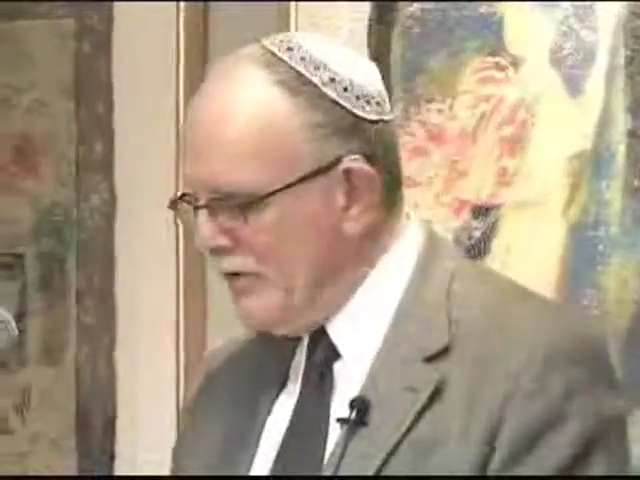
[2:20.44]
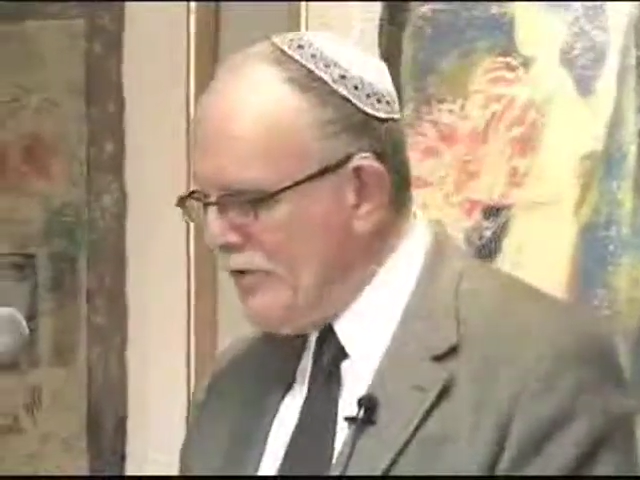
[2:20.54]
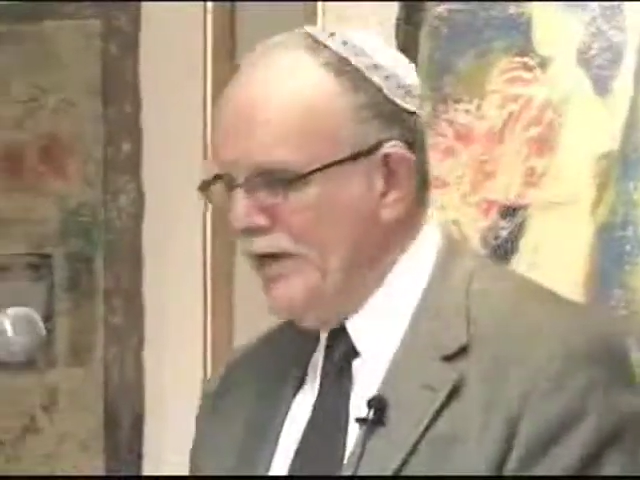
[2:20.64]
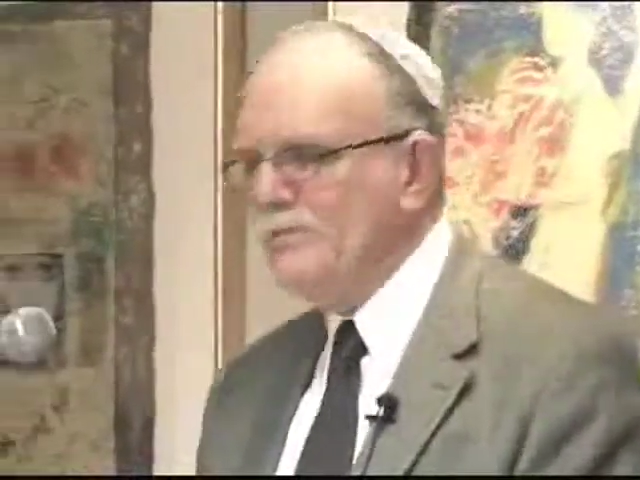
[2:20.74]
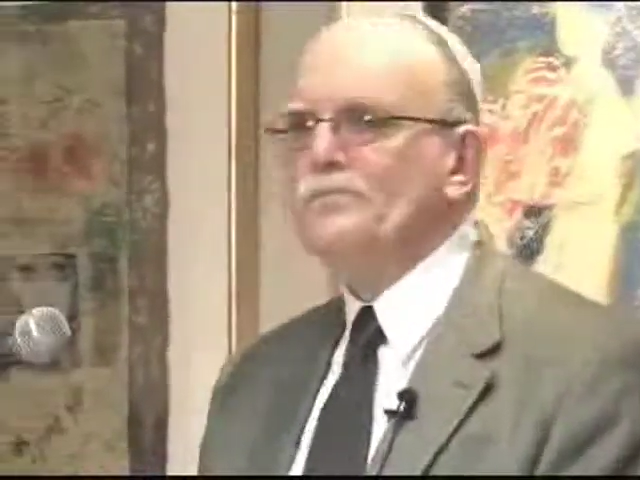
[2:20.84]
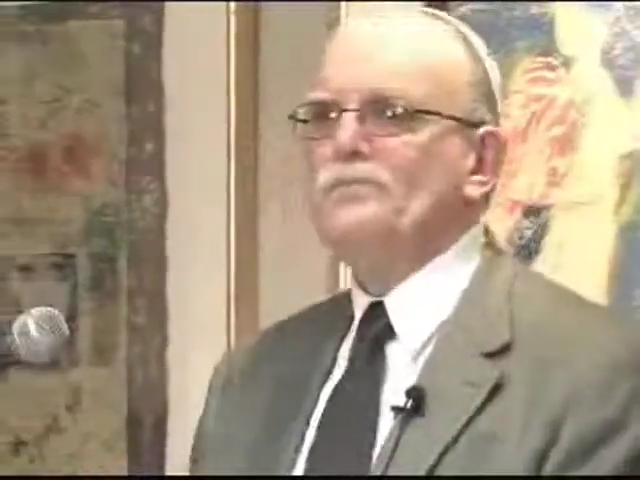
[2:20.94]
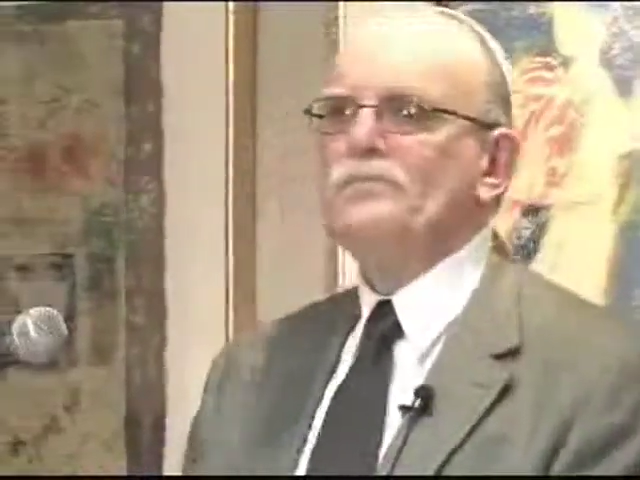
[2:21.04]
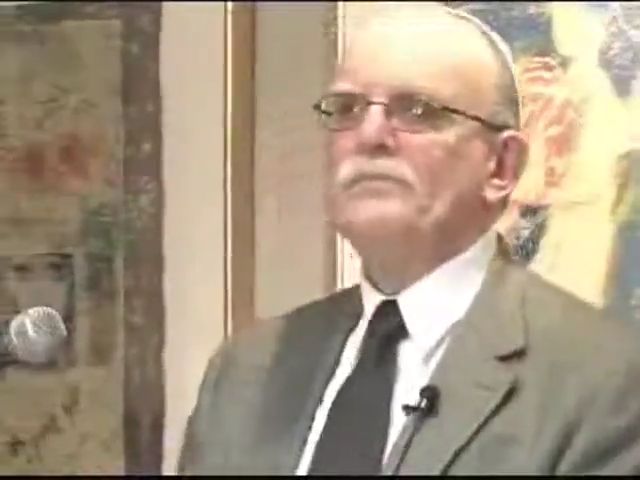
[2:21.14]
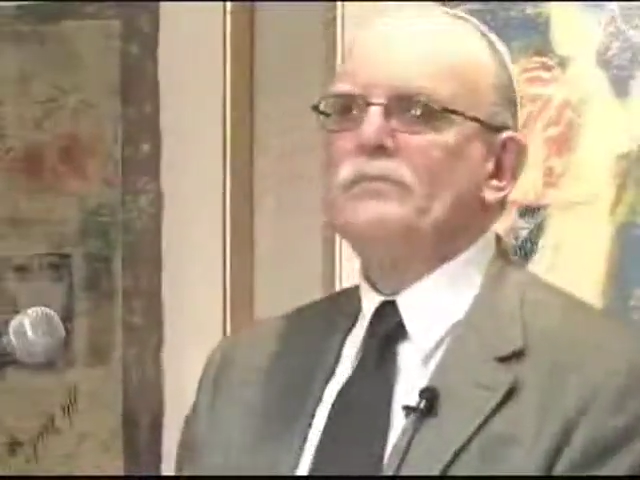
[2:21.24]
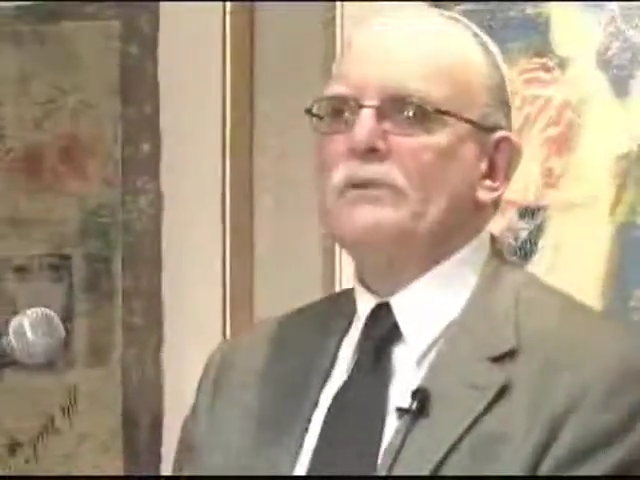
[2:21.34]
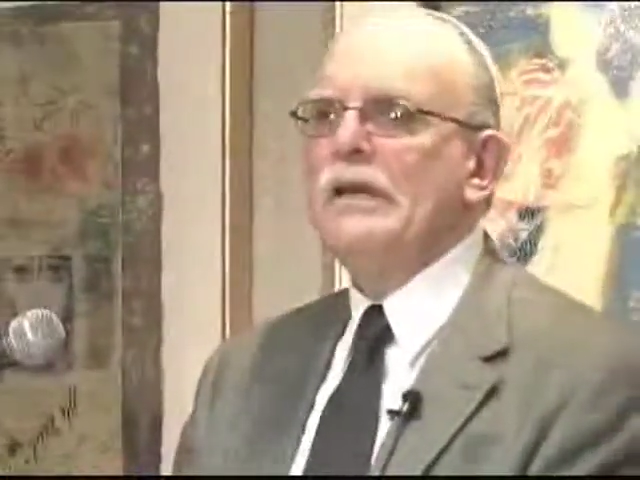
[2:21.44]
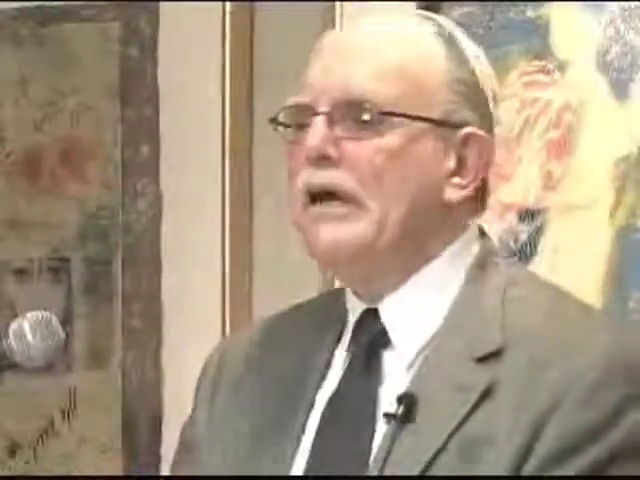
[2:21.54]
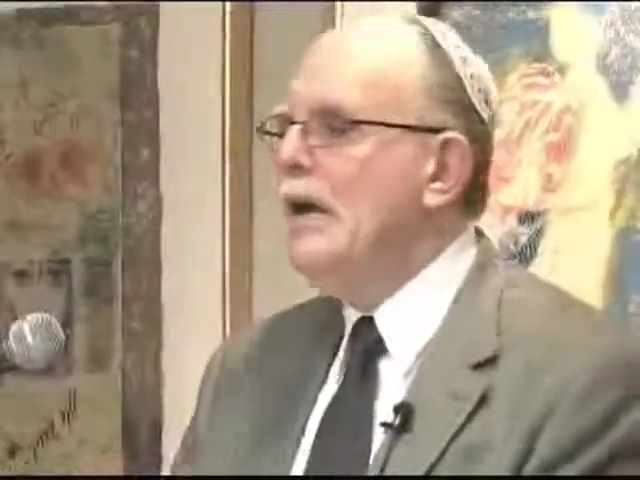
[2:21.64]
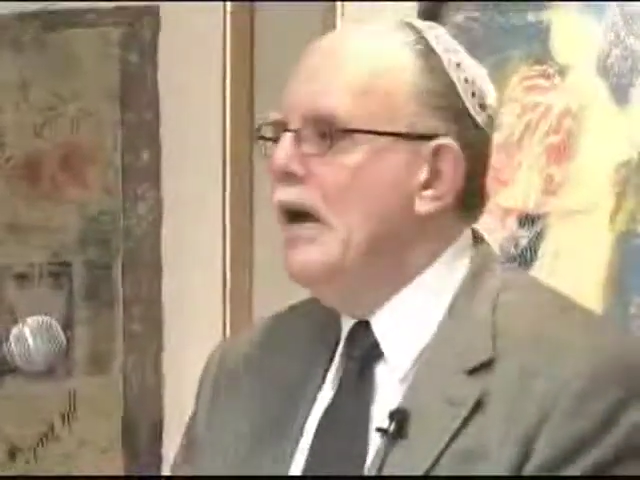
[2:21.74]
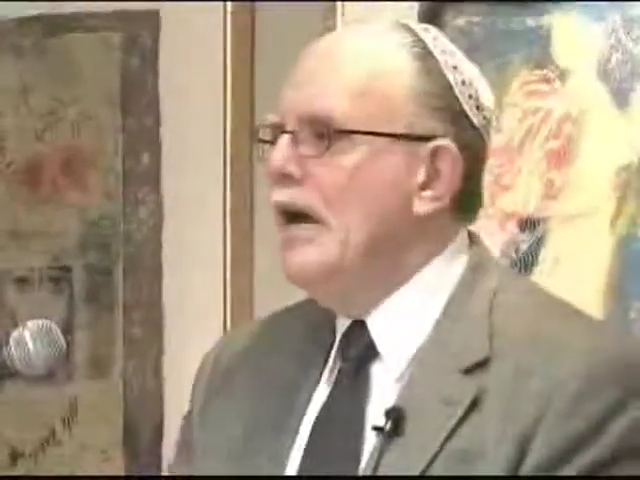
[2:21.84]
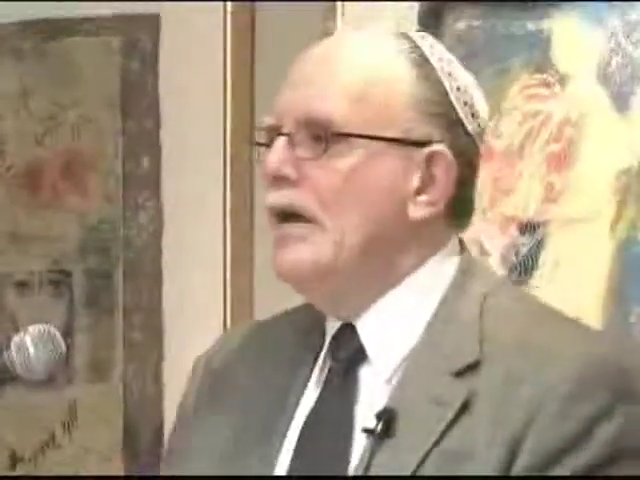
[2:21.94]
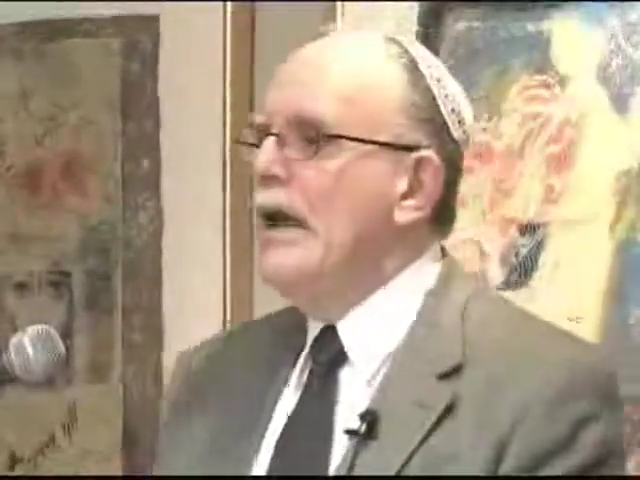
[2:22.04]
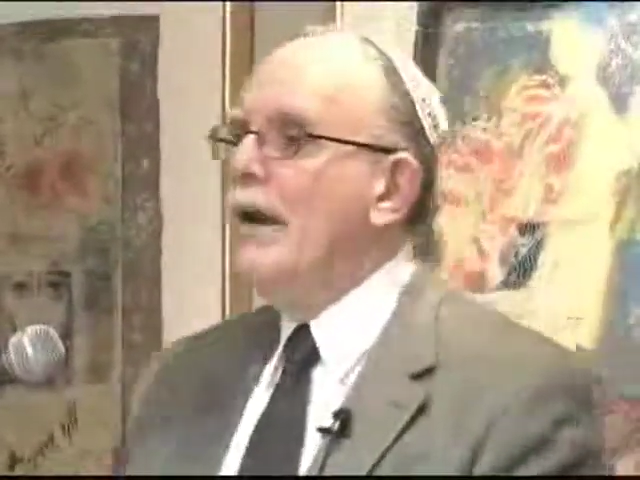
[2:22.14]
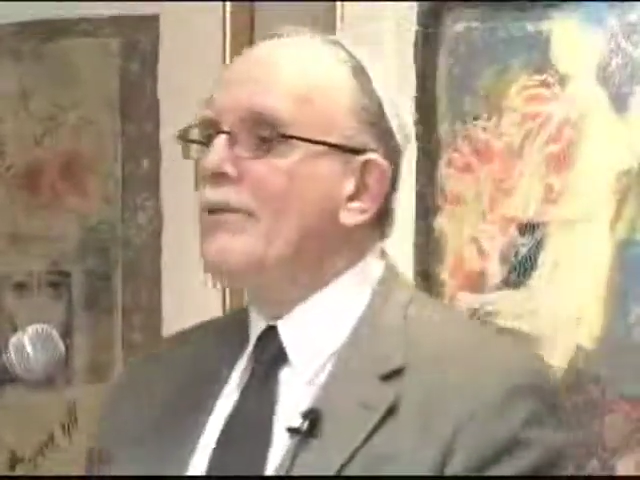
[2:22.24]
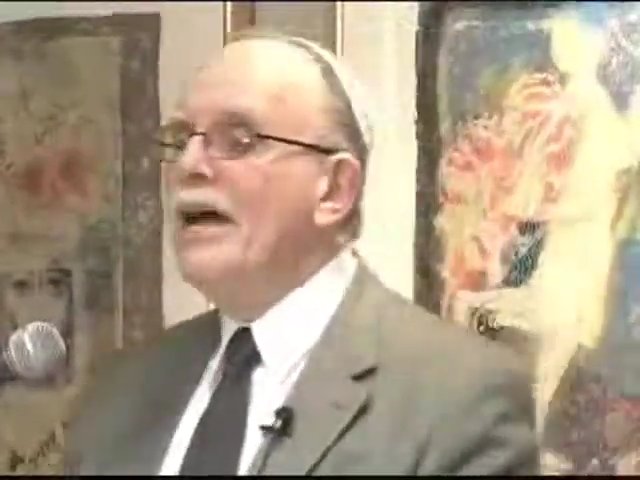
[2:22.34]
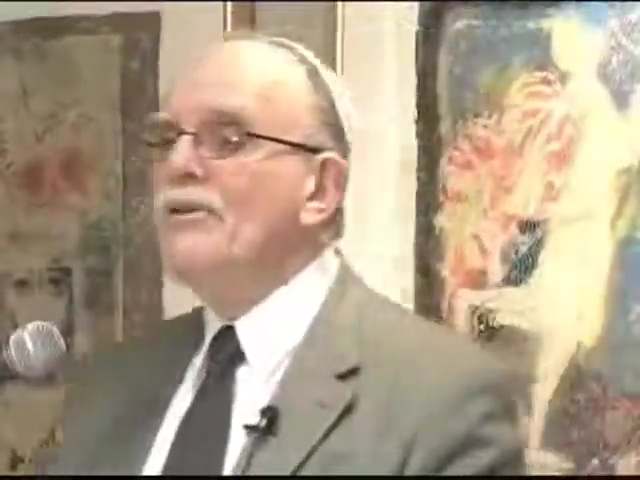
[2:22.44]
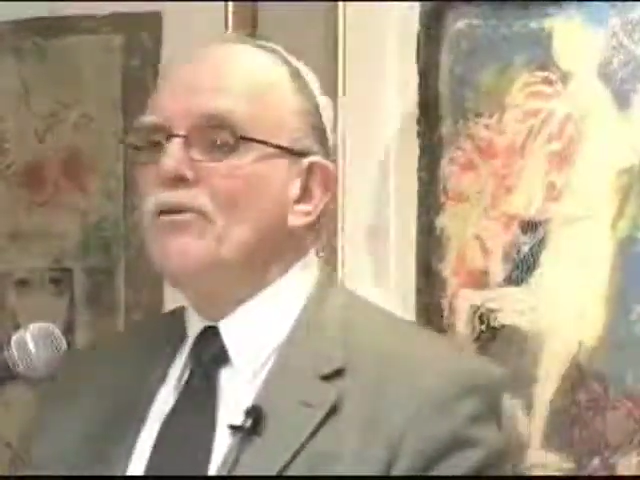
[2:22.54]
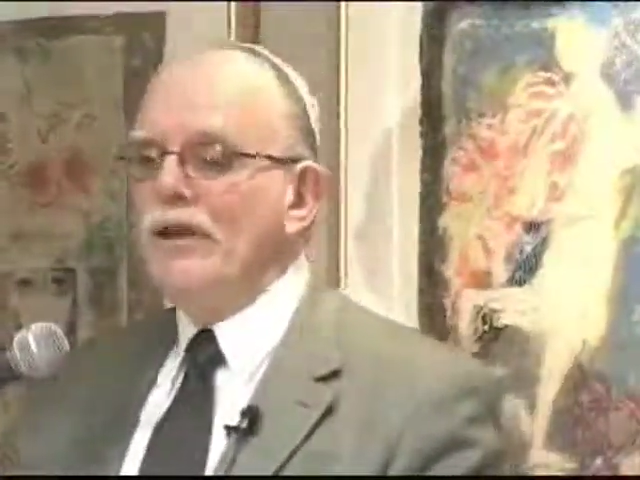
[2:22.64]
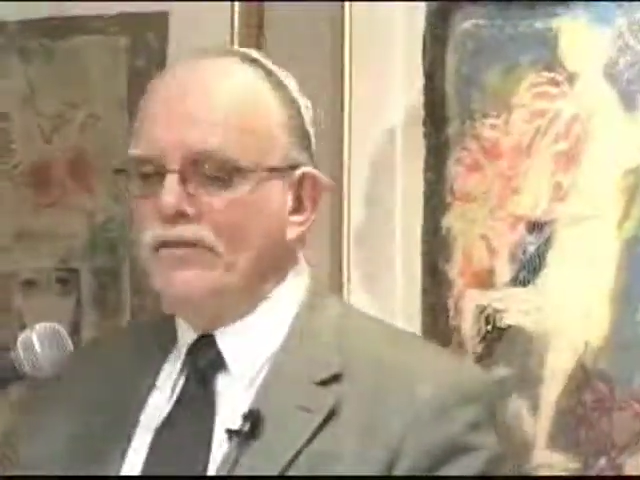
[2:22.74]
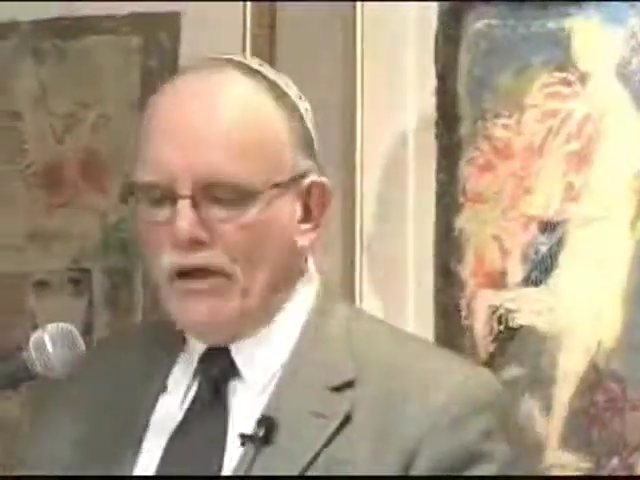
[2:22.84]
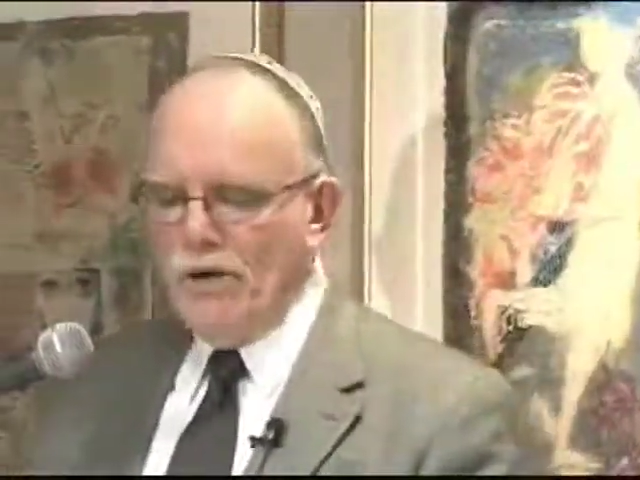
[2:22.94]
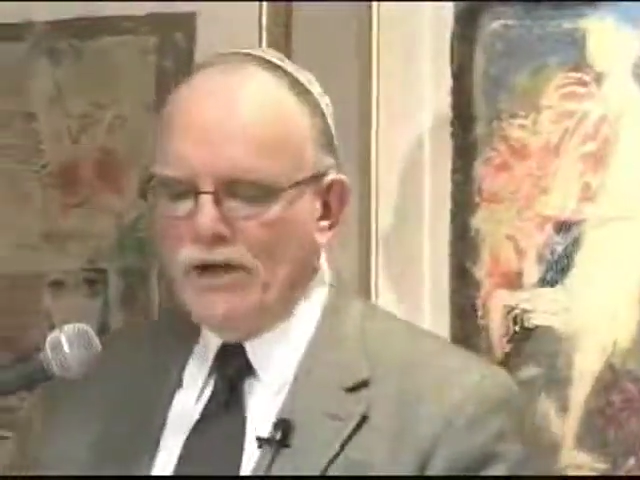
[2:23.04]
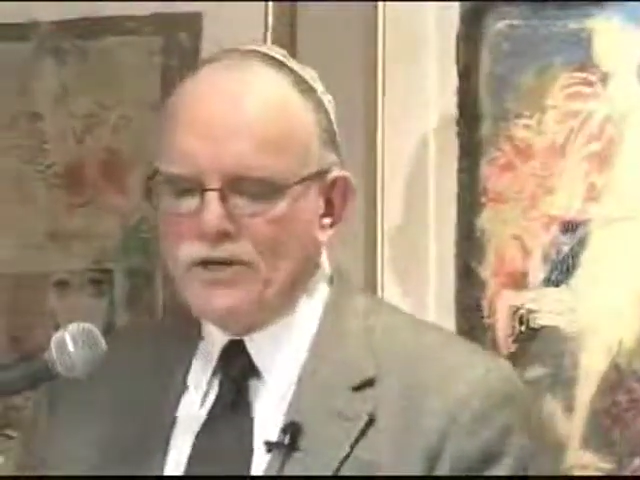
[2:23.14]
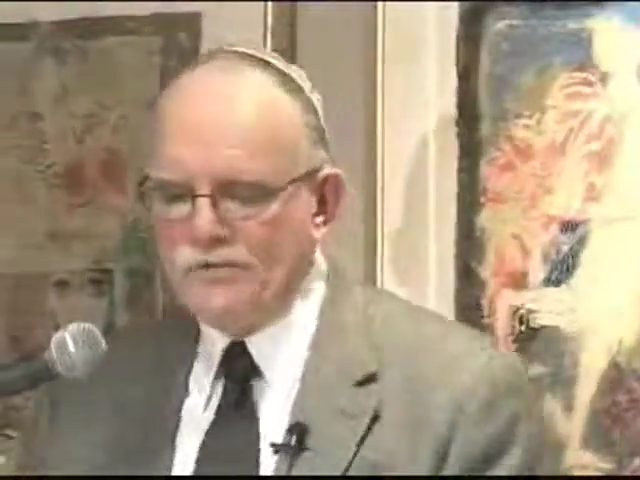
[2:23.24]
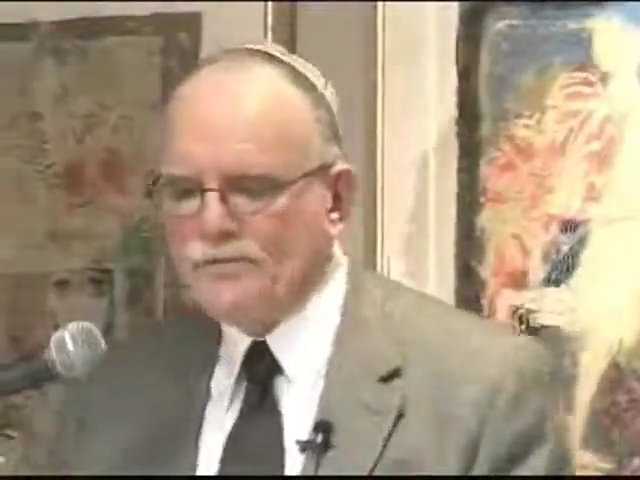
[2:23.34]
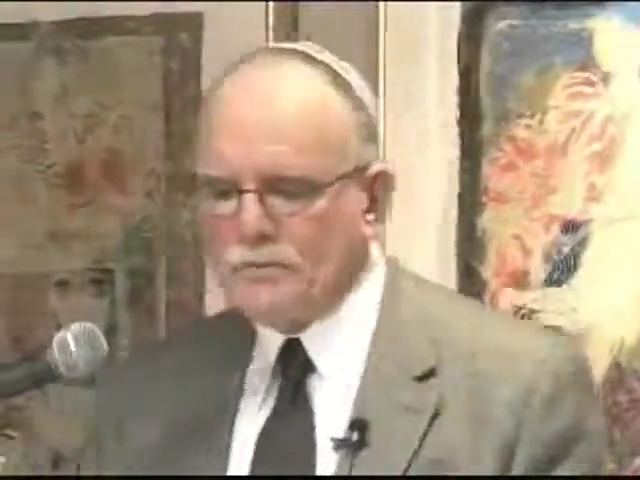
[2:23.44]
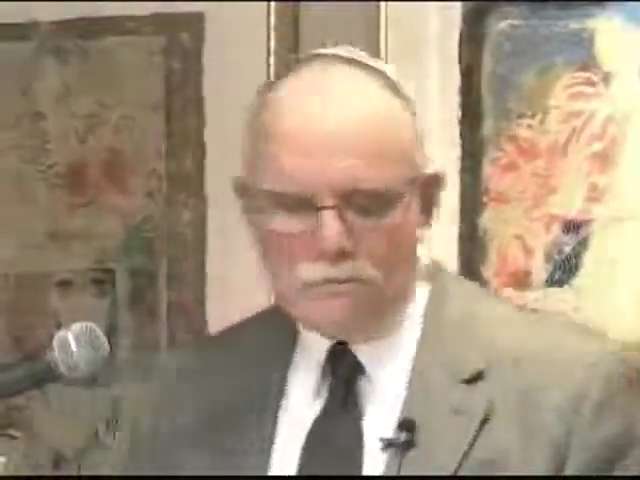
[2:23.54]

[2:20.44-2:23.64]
That's right. I'm glad you raised that question.